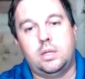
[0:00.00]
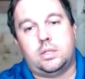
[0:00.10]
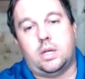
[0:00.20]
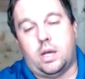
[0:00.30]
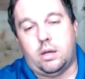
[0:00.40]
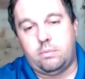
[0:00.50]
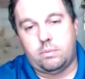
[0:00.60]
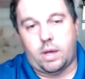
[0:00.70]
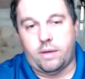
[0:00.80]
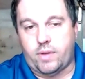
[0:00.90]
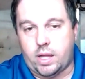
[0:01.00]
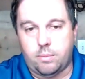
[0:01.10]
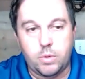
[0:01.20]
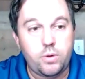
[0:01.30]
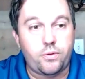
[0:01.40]
Uh, I've had a
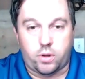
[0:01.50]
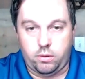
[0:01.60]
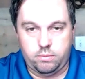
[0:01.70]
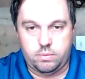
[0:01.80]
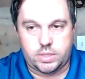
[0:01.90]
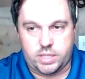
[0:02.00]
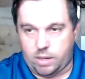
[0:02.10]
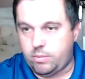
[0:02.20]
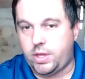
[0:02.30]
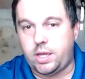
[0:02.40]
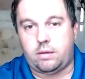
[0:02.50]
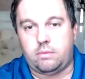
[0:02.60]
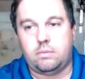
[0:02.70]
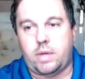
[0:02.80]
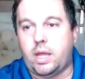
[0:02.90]
mover, same thing.
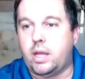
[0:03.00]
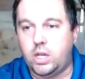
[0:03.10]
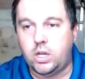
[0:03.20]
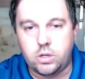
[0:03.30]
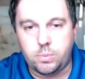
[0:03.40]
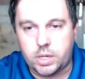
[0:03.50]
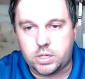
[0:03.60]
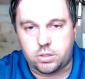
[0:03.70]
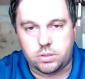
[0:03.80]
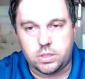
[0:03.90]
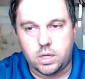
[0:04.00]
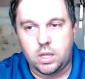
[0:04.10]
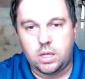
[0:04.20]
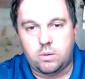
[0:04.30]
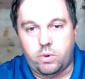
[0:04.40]
Hey, I need to do pictures.
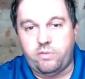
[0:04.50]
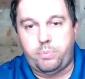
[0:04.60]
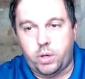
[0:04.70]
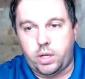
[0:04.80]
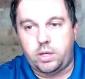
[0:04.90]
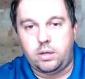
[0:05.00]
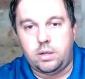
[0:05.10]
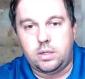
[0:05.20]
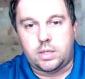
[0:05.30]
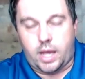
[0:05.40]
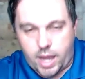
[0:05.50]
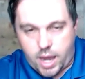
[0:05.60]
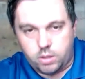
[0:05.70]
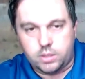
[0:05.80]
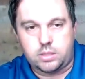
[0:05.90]
We've put a
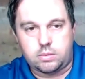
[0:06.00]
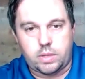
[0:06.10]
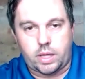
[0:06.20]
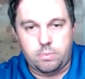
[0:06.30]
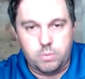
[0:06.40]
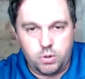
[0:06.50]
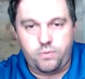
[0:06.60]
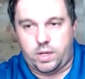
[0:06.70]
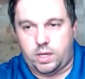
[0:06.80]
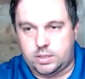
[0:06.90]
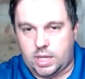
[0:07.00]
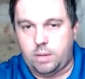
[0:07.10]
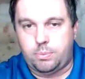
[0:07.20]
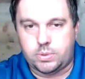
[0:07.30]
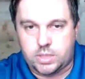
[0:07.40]
house, like moving
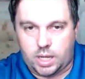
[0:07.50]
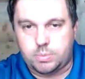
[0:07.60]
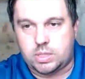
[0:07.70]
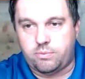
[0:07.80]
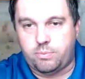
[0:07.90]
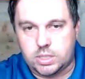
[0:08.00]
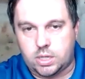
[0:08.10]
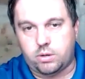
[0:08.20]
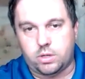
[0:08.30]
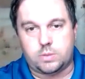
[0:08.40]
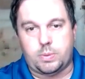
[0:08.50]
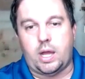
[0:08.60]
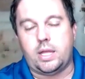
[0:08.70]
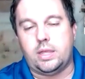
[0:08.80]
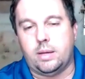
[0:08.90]
type types of materials
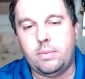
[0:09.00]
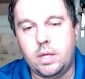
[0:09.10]
behind them.